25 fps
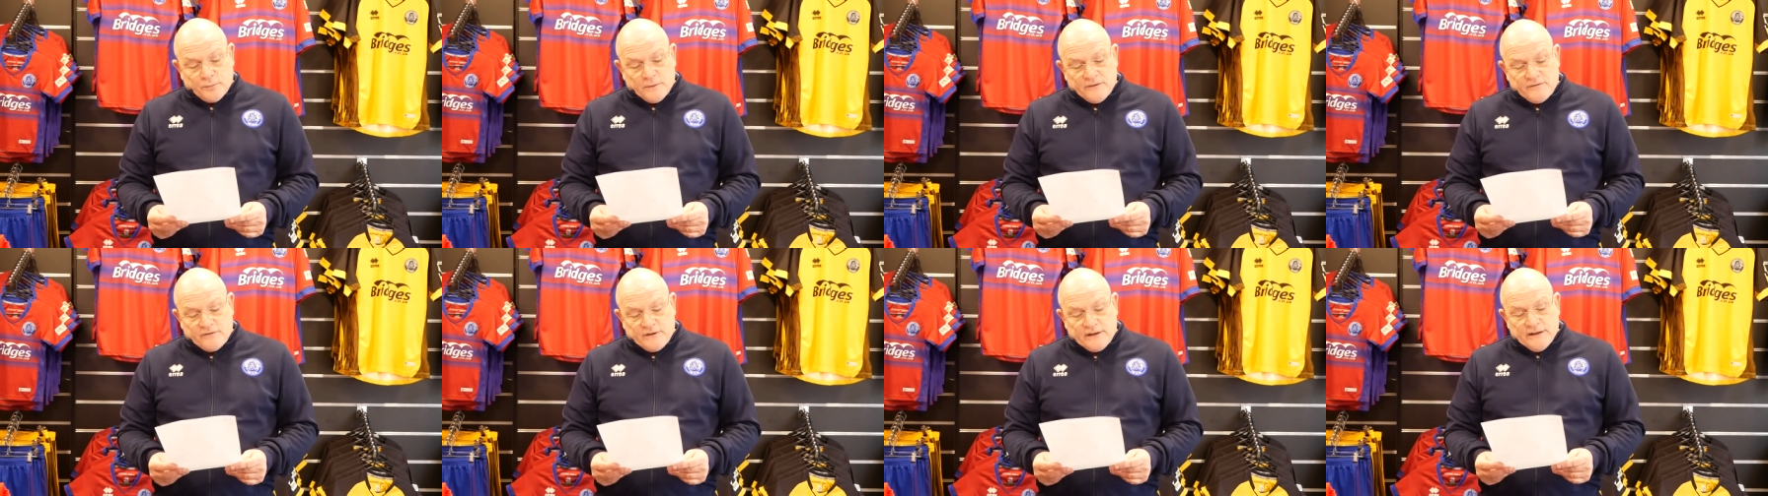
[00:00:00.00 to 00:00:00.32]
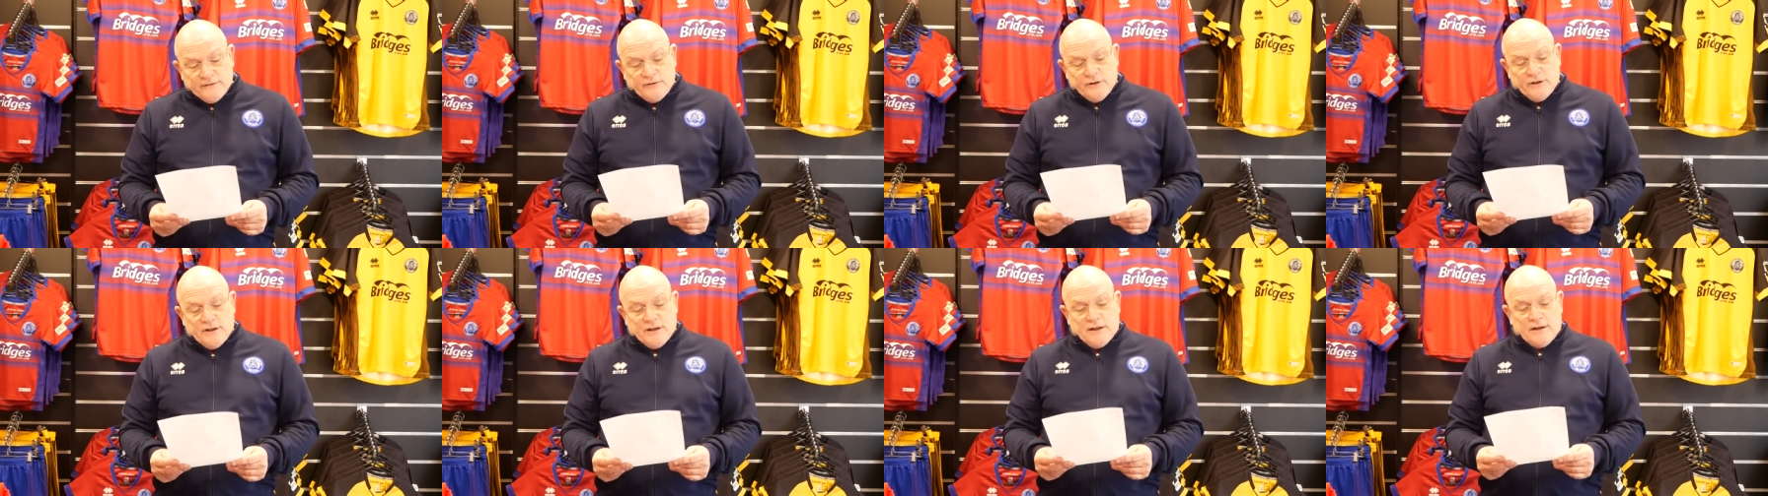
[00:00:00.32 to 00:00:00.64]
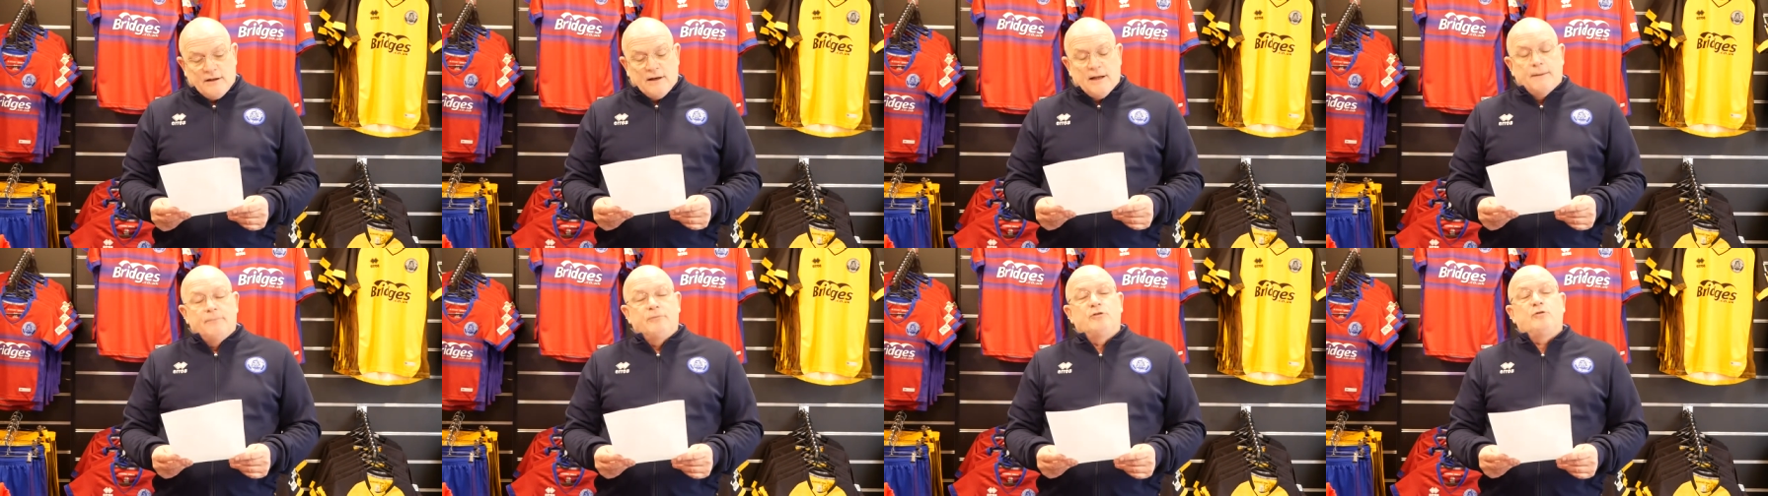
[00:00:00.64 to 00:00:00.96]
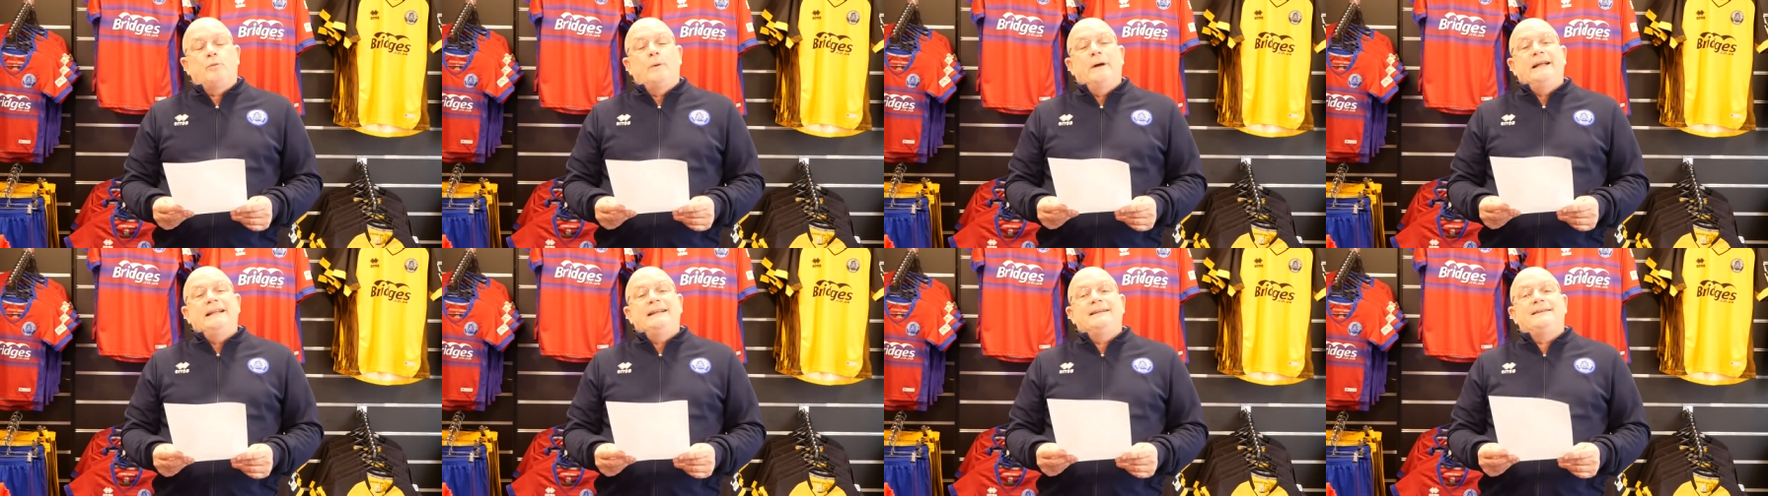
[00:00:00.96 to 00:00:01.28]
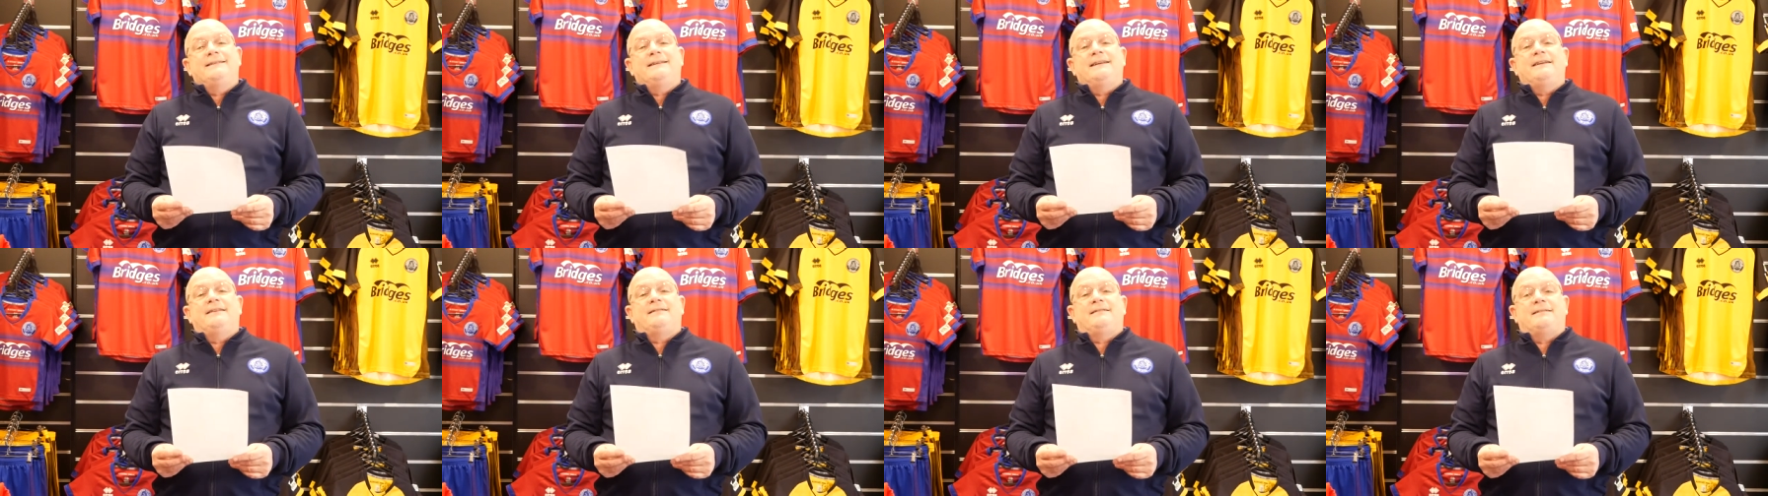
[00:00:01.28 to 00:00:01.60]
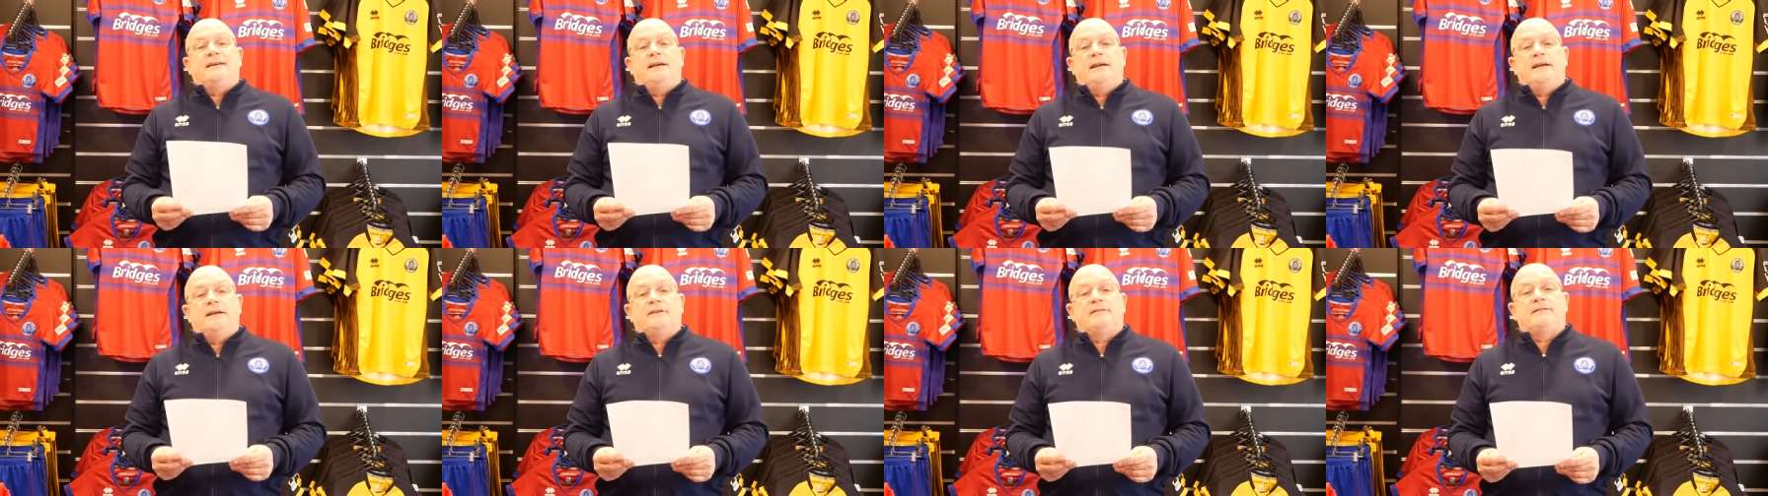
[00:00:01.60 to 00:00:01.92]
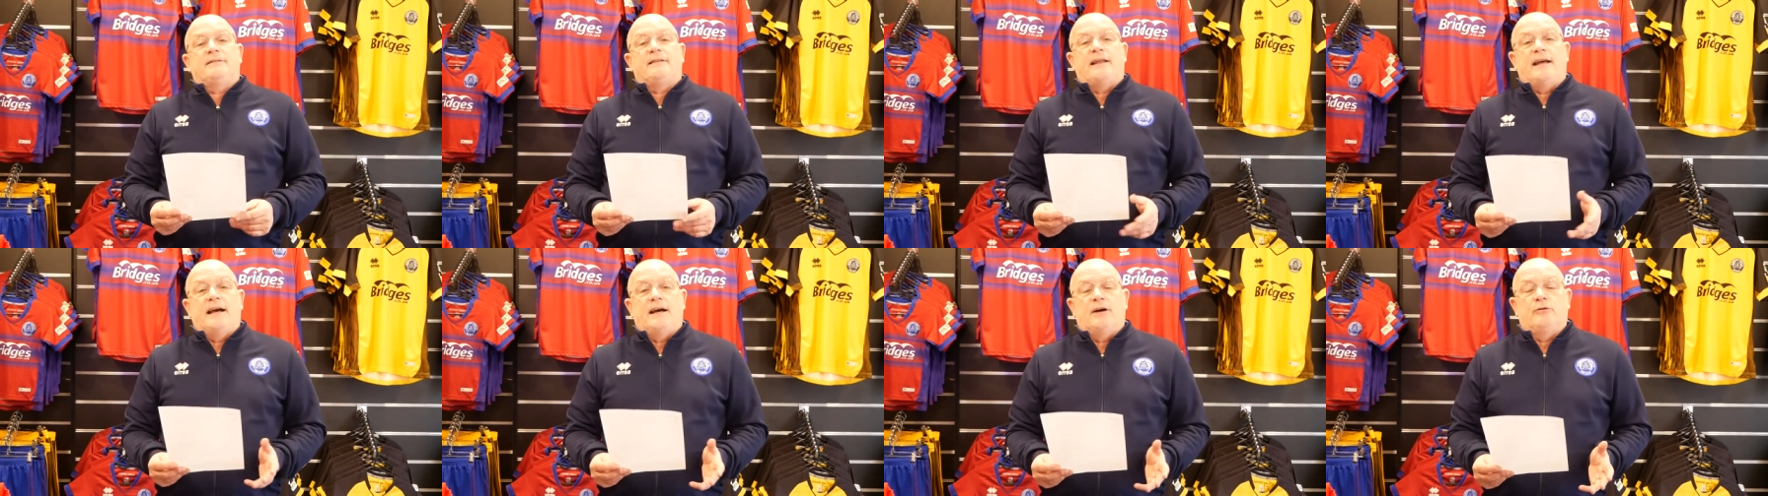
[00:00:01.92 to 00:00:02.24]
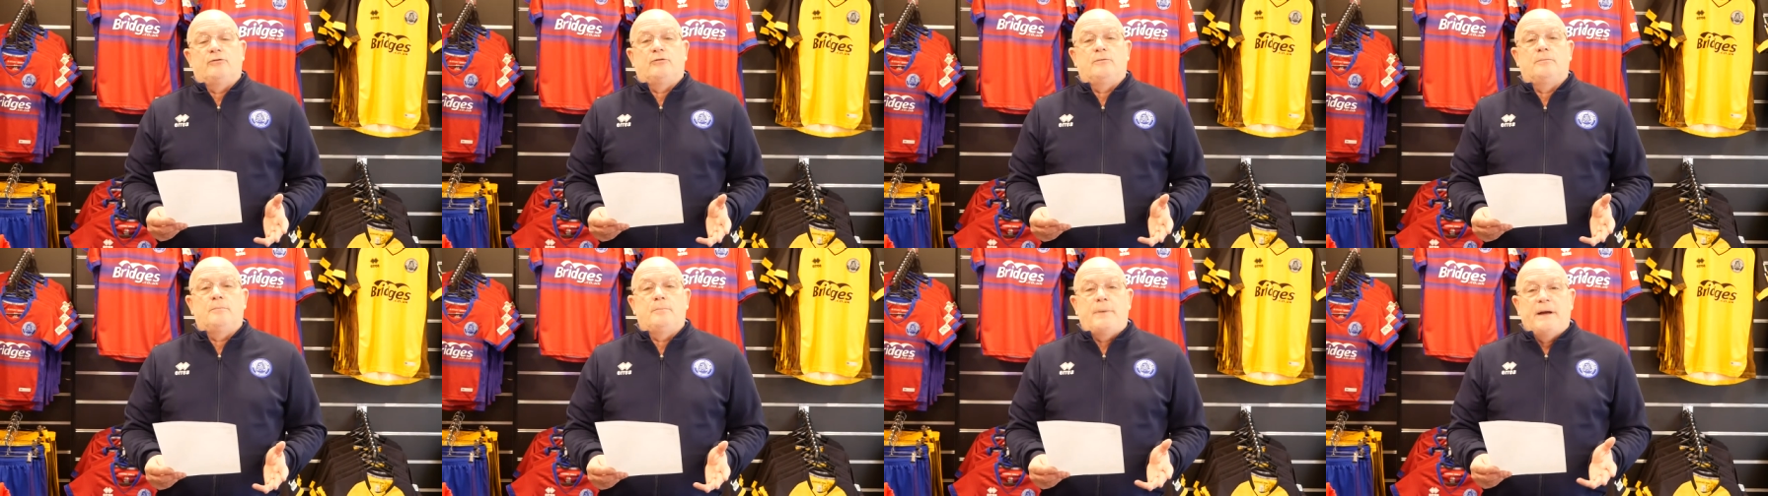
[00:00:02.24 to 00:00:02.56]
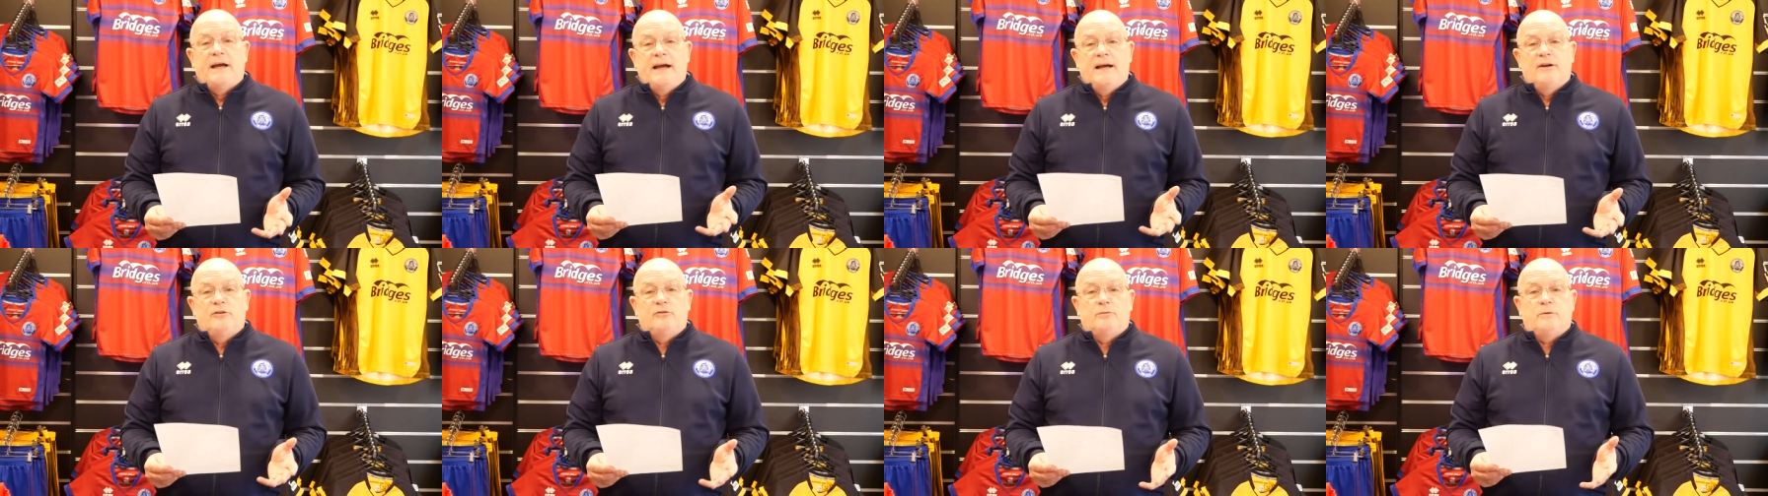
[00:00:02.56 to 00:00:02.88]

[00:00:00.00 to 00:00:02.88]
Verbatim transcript: we've given the club £26,000,